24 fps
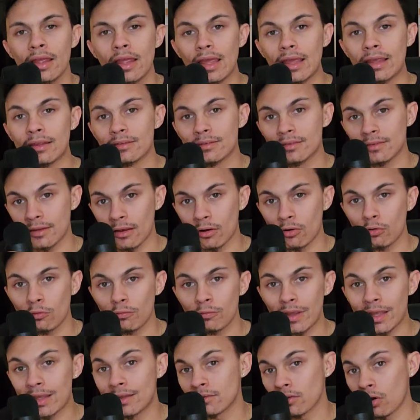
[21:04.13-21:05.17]

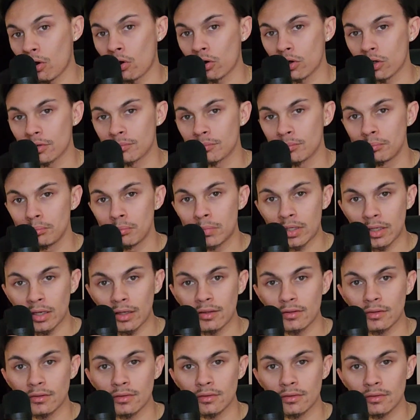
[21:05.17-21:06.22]
itself is art,
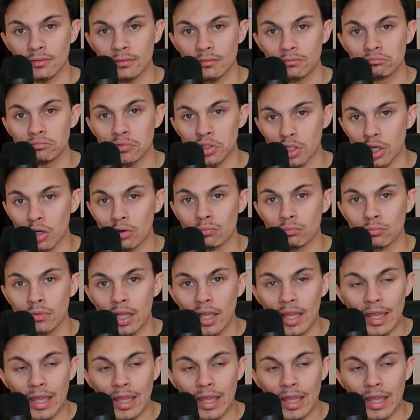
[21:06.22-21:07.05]
because, you know,